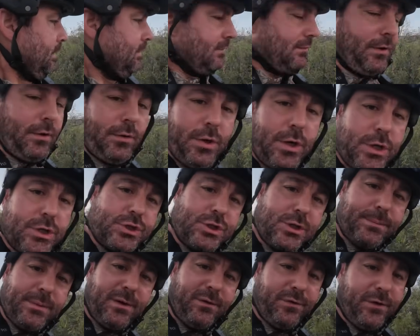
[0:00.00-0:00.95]
So
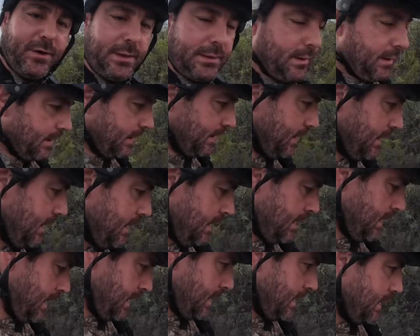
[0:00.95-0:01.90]
should be fun.
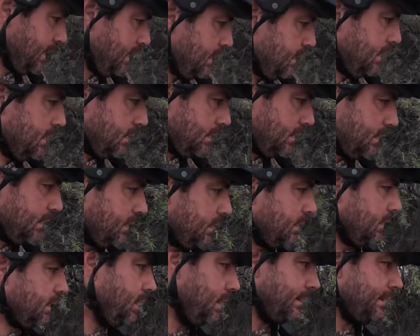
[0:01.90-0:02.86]
And
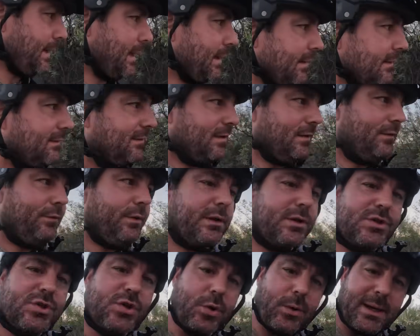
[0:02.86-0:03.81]
yeah, let's see if we
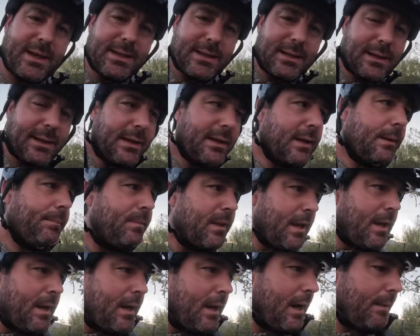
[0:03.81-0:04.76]
can triangulate it.
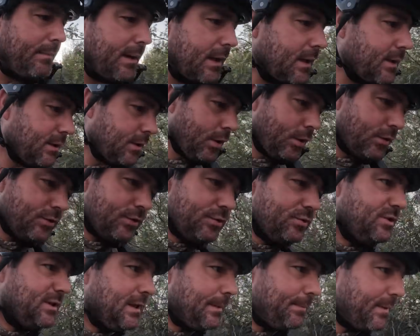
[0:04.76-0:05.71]
I'm not gonna go
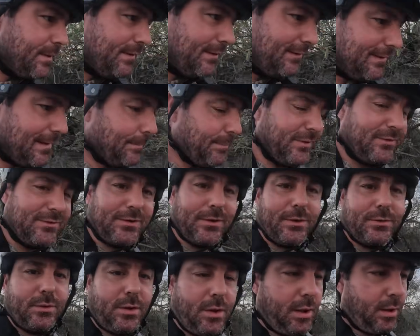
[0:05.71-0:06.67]
too deep in this
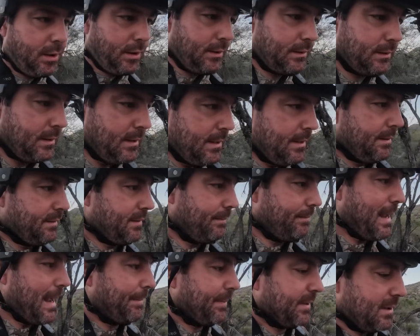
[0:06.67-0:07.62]
episode on
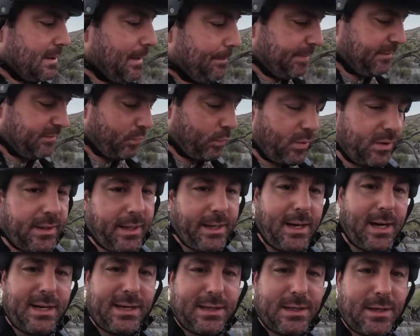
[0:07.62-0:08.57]
the map and compass work. I
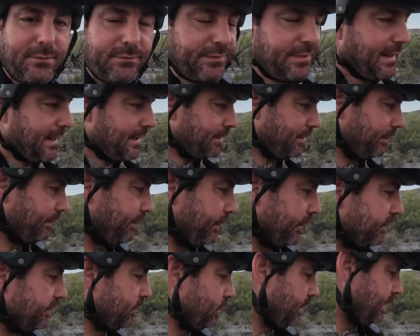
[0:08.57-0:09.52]
kind of covered that in the
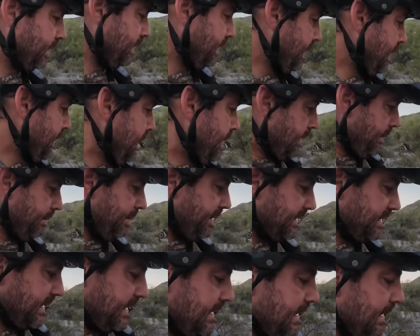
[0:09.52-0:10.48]
first one,
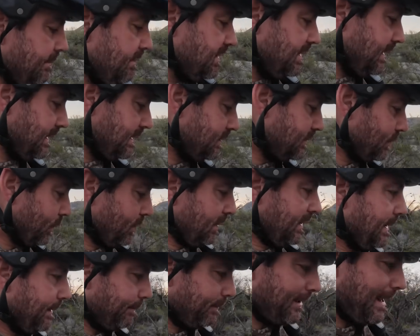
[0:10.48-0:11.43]
but I am gonna
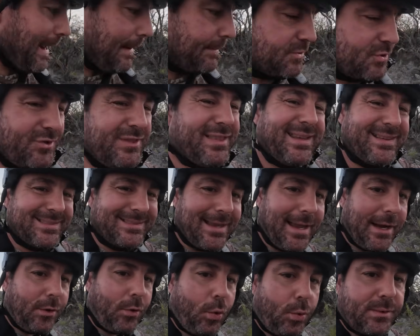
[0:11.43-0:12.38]
certainly capture the
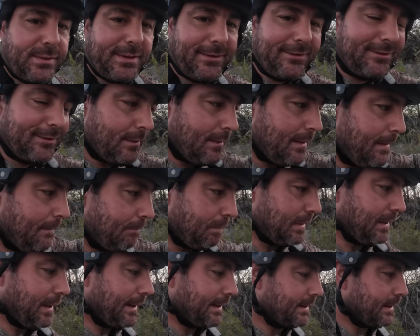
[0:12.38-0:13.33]
exact coordinates,
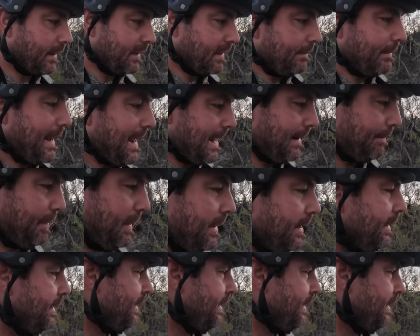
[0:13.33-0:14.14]
plot it on the map,